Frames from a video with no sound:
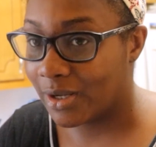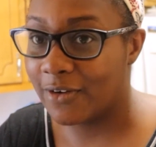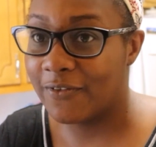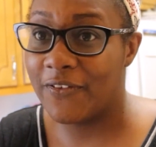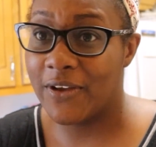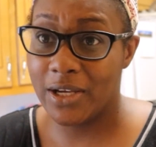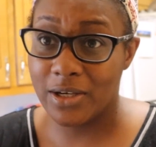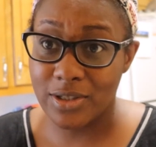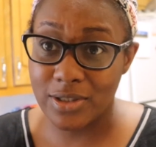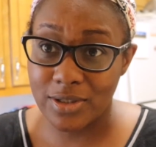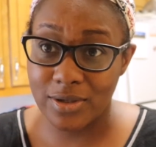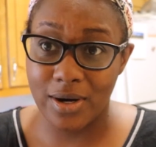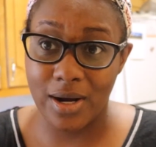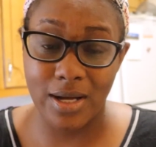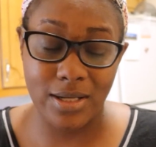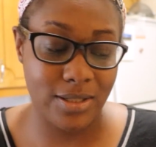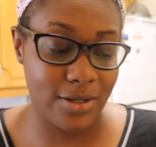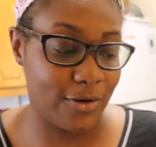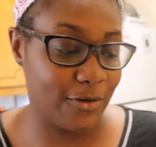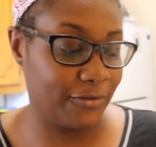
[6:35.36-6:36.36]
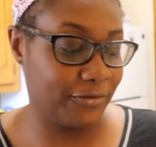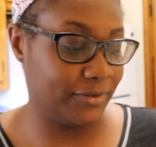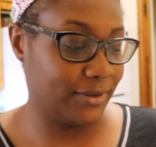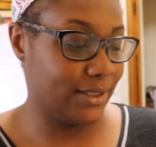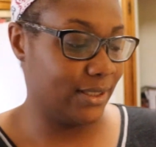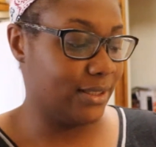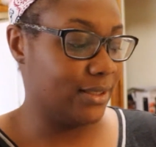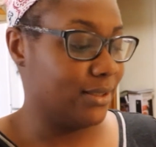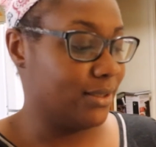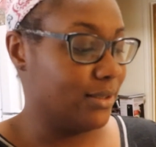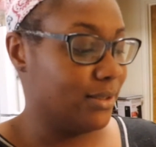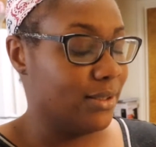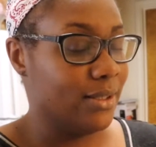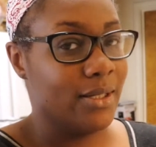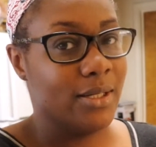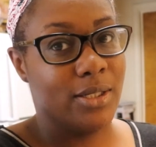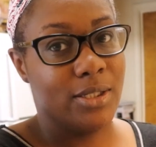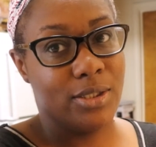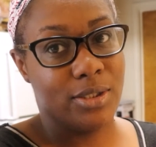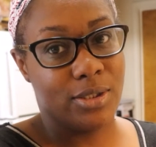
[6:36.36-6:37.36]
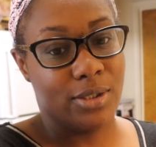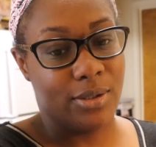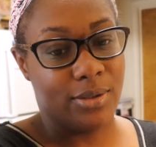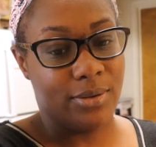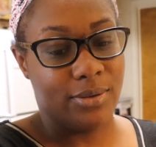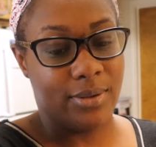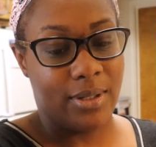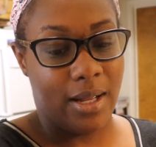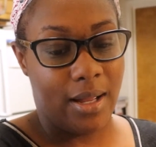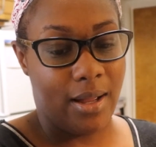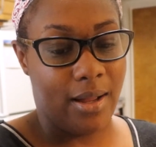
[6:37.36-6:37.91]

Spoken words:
Fingers crossed, hopefully. So